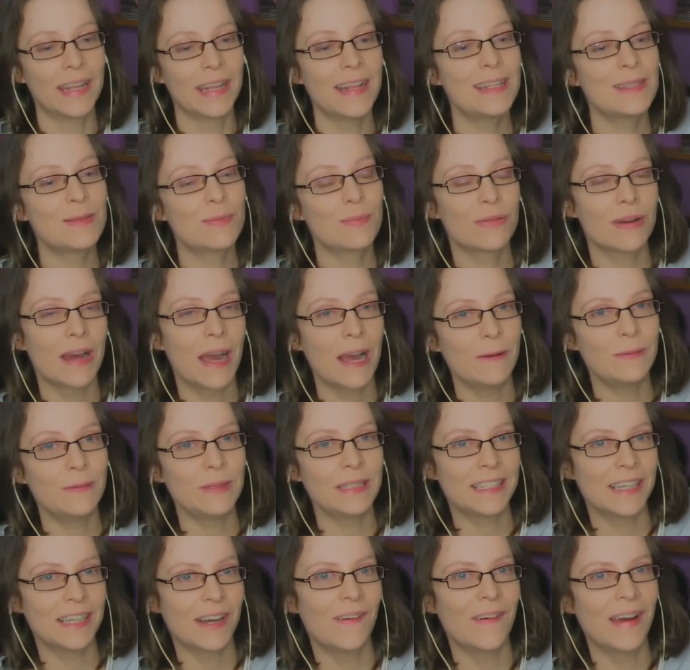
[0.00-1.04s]
it's probably
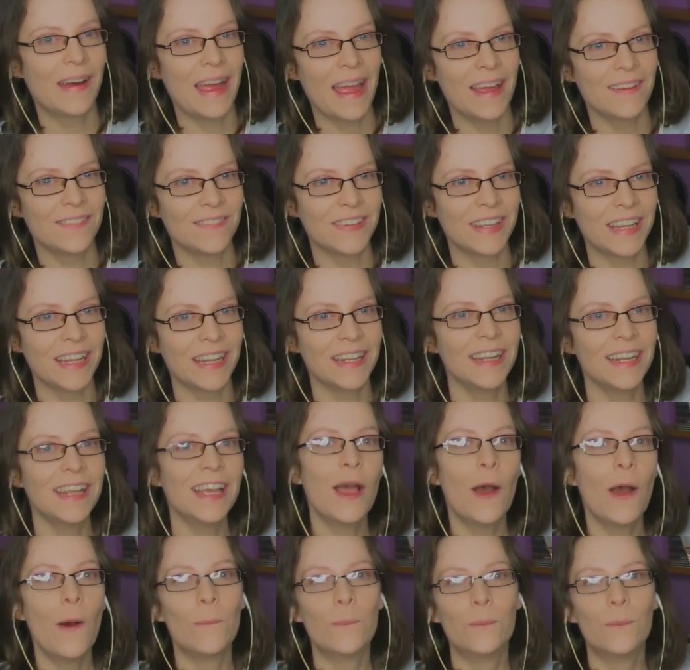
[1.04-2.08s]
gonna happen.
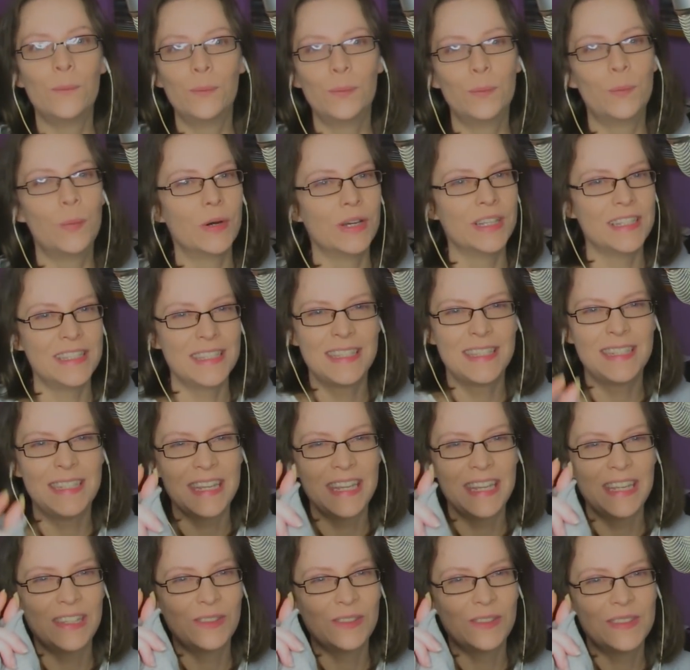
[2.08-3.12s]
But
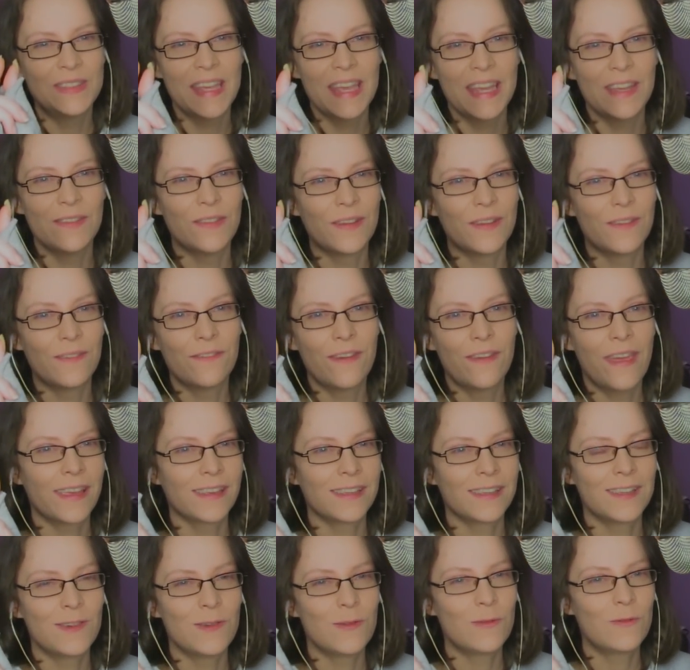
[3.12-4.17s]
still, David,
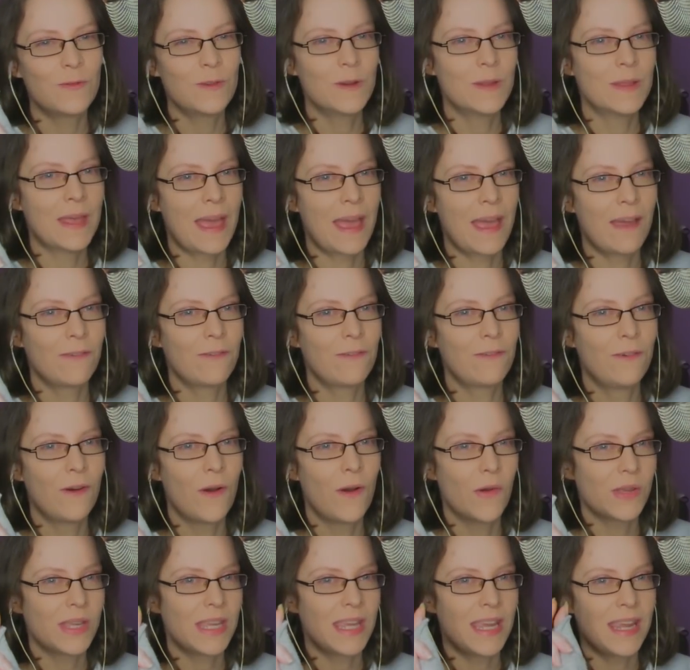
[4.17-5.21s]
thank you for that
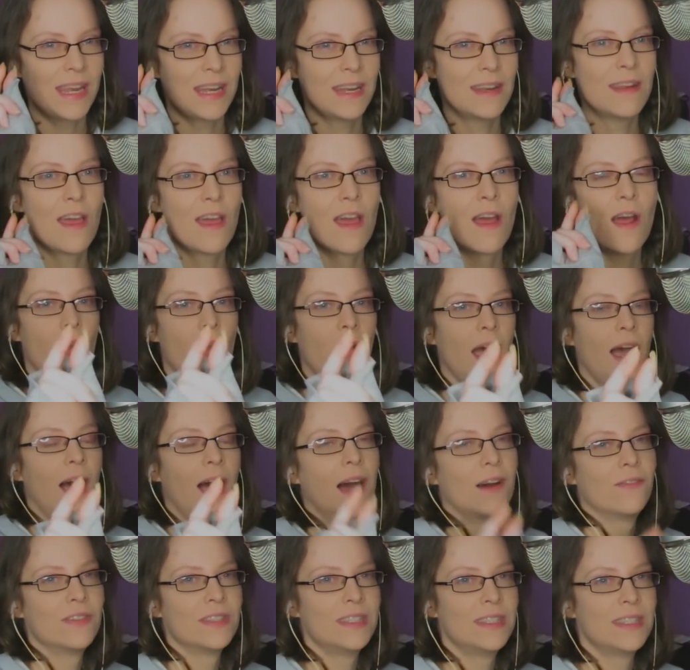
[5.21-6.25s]
fucking
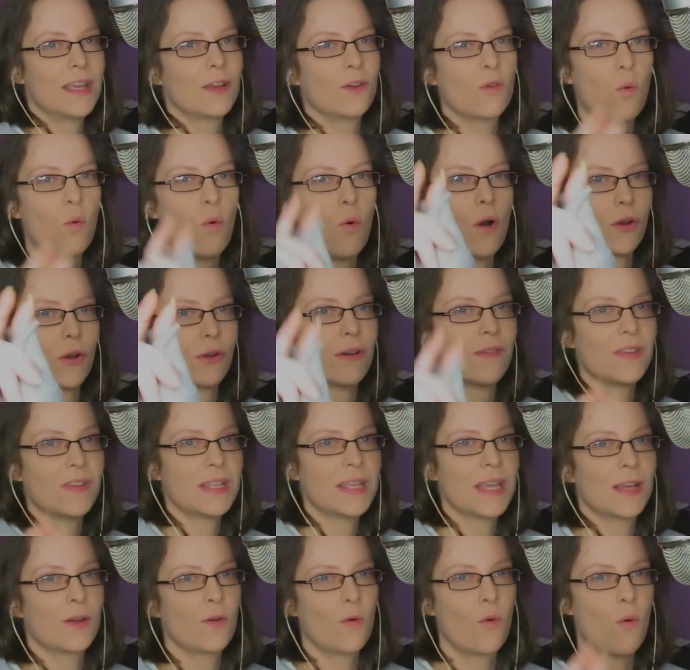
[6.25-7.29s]
half a quarter of a
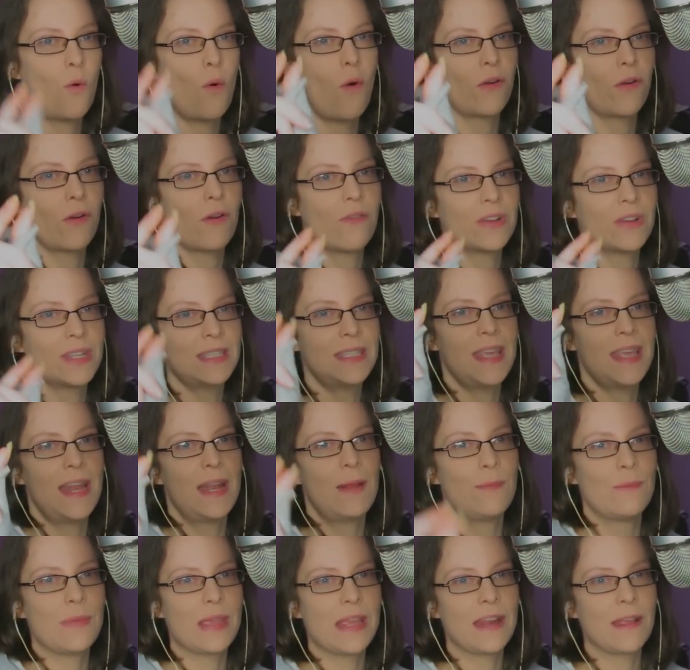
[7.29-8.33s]
quarter of a
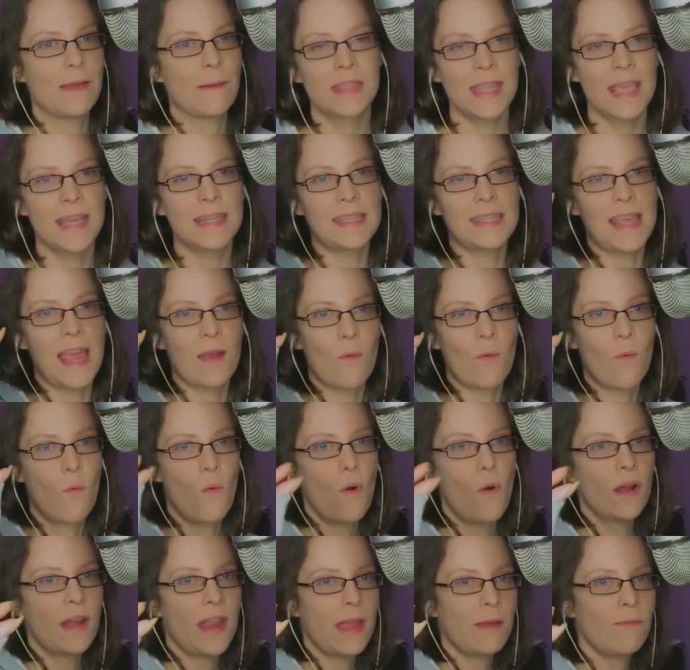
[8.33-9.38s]
centimeter. That's like
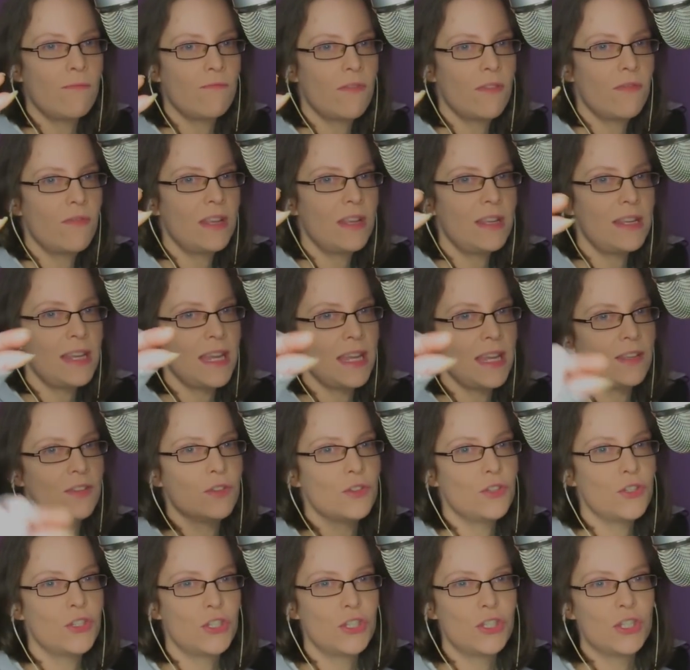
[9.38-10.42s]
one eighth of an
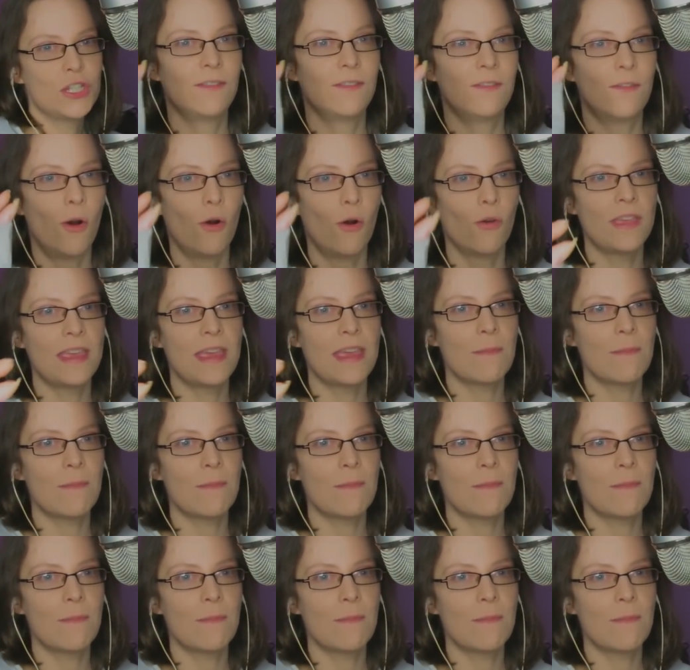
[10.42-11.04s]
inch for the